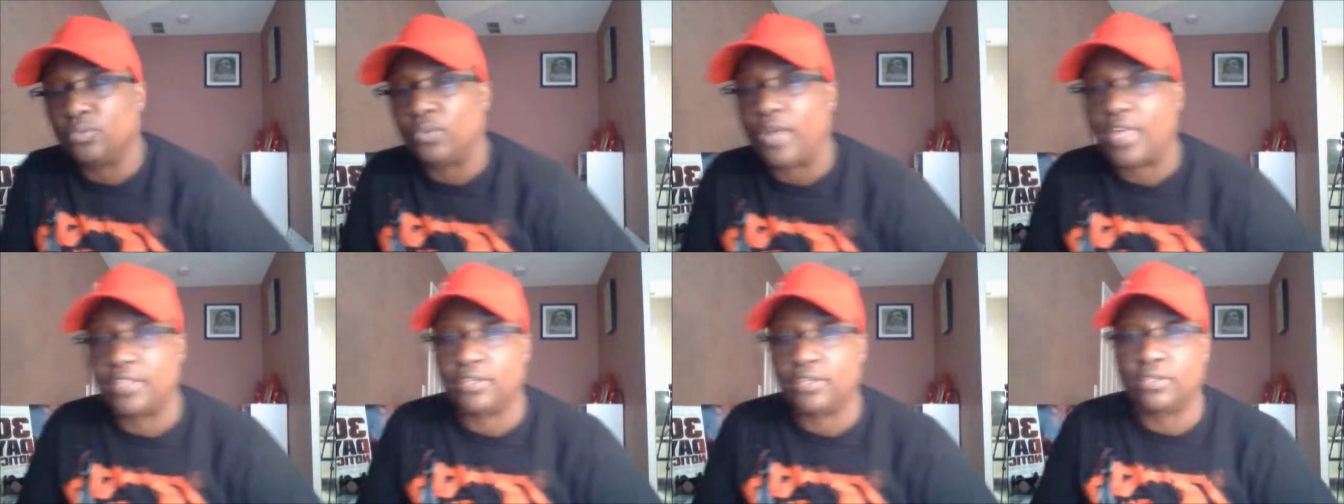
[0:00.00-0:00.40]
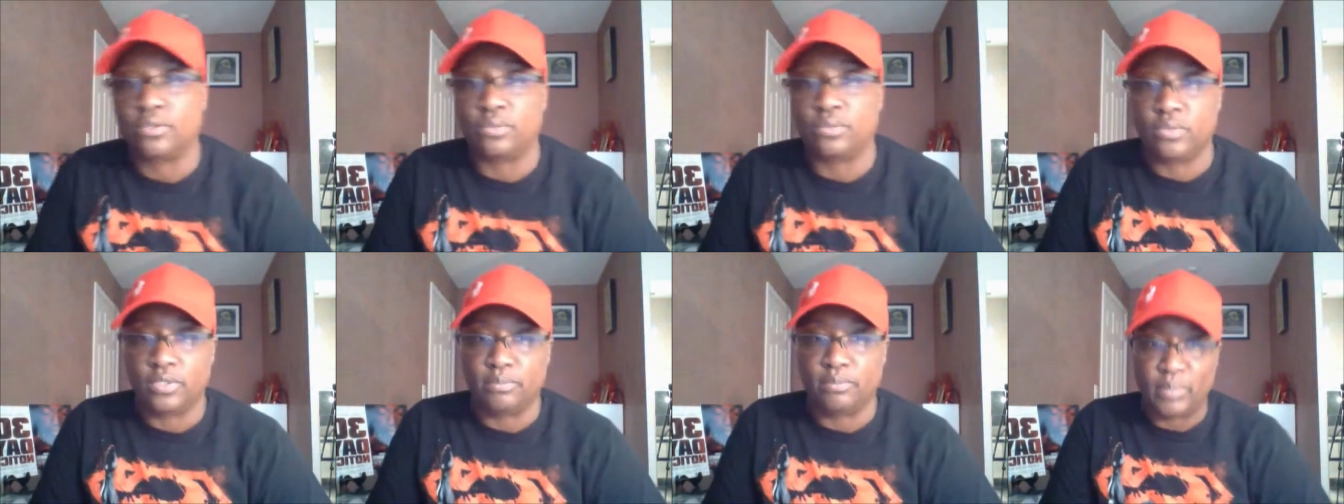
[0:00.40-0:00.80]
rather
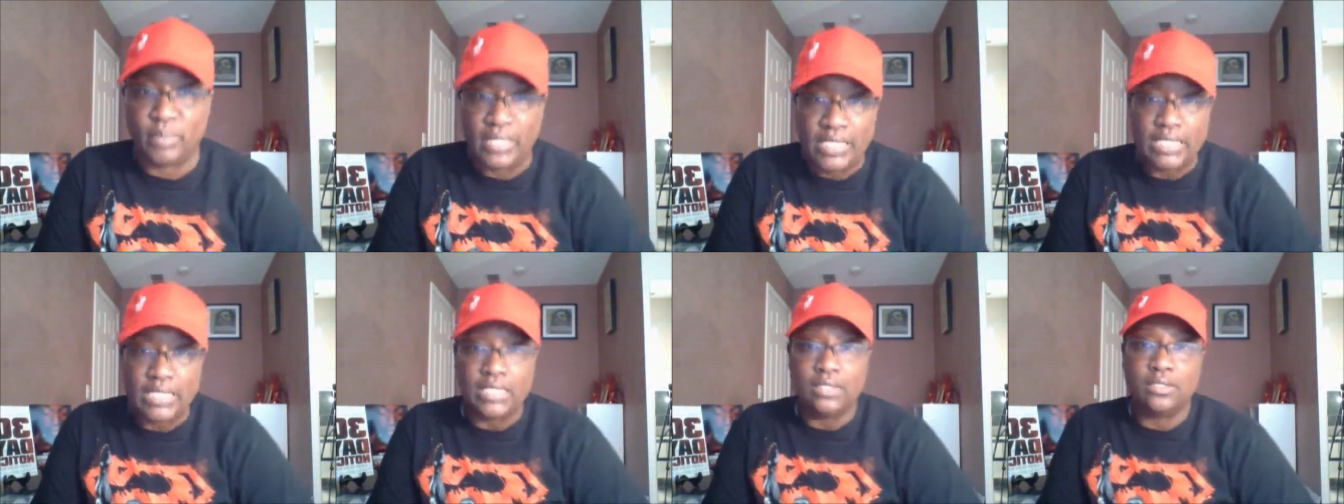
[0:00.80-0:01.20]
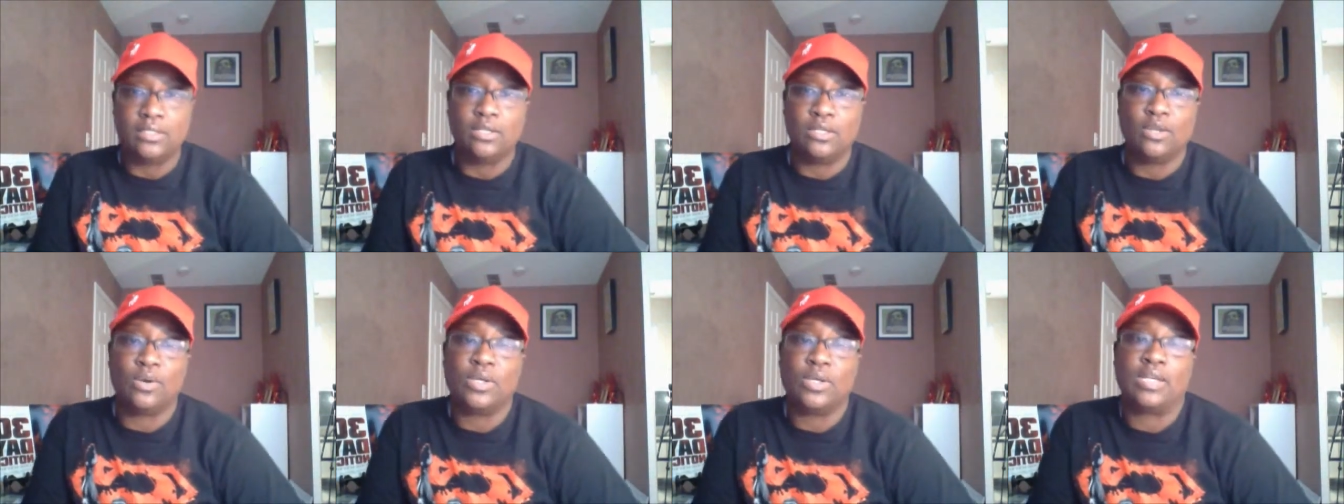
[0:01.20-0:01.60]
would be,
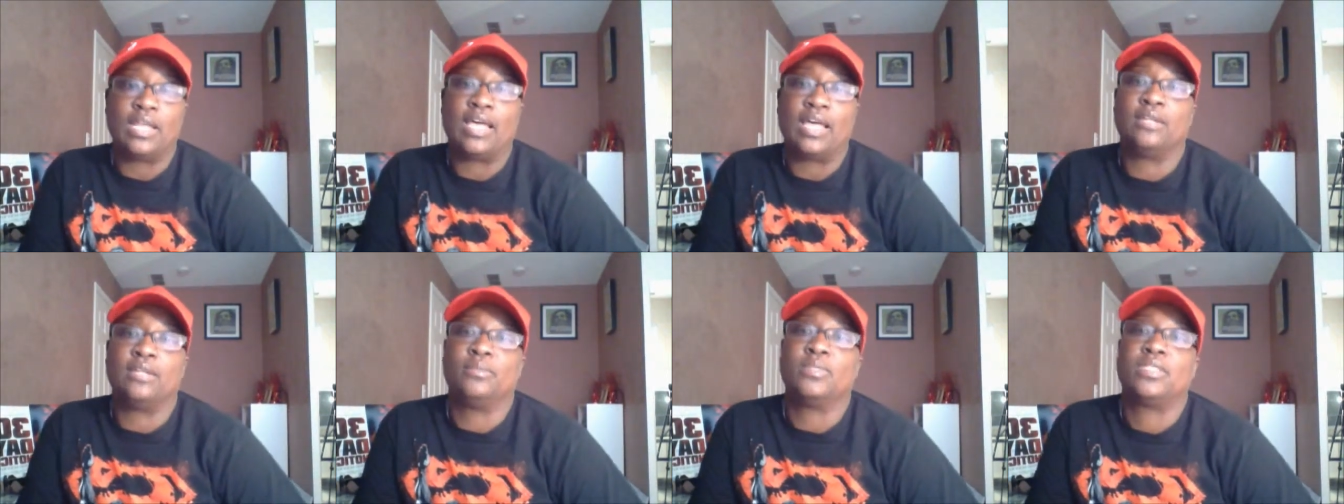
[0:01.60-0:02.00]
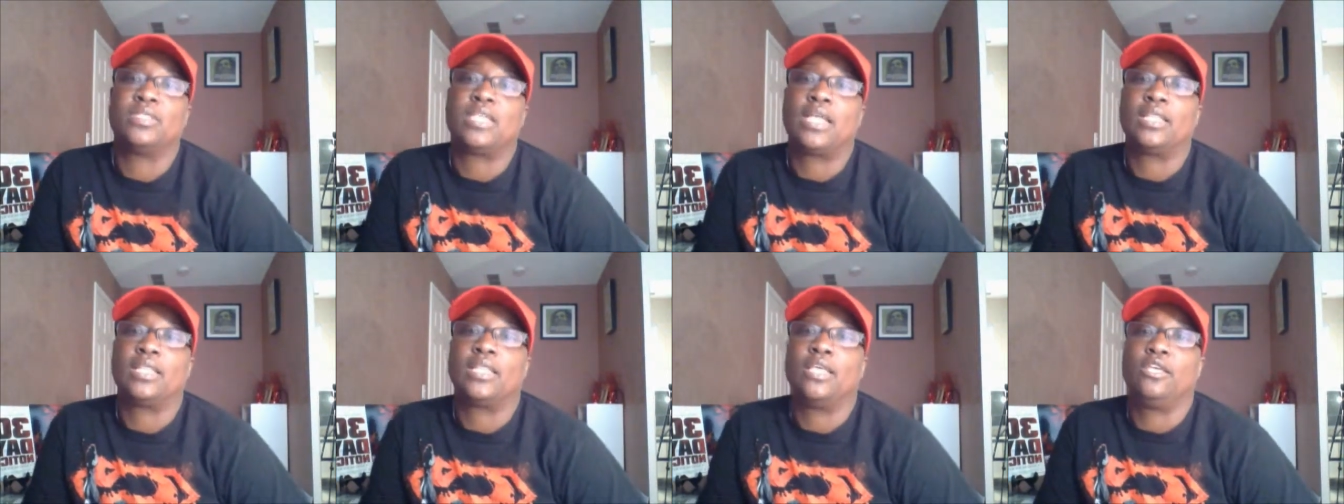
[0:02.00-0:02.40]
you know, anonymous.
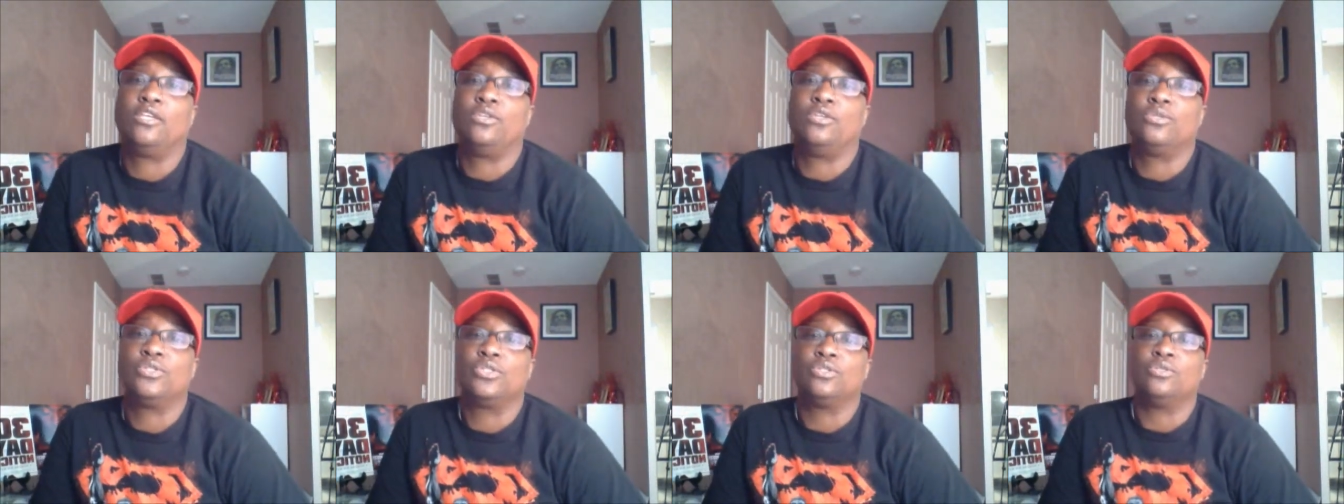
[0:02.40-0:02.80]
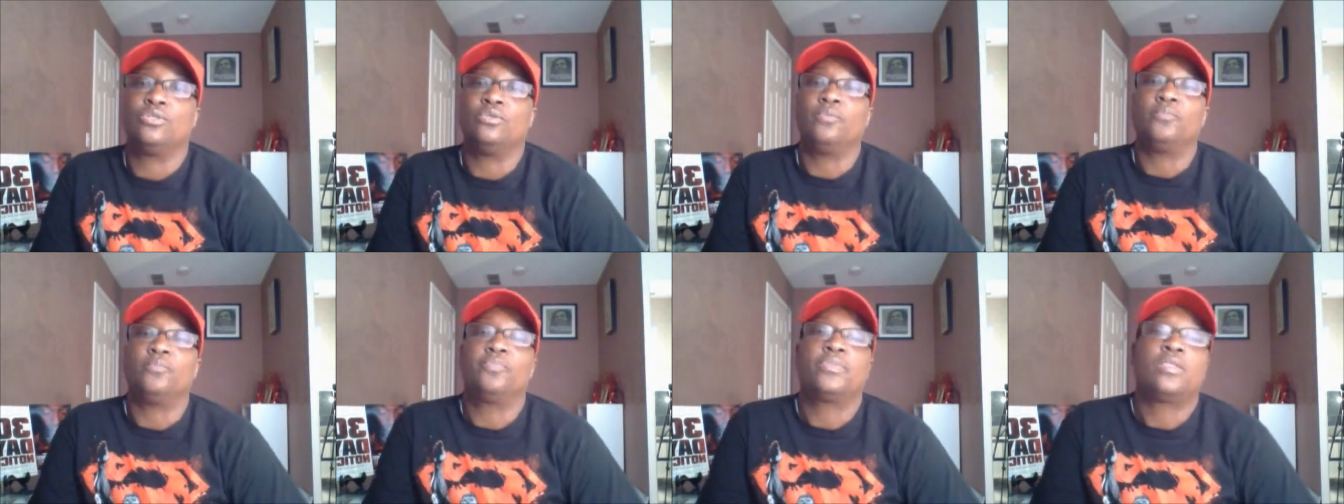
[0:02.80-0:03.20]
I thank you too.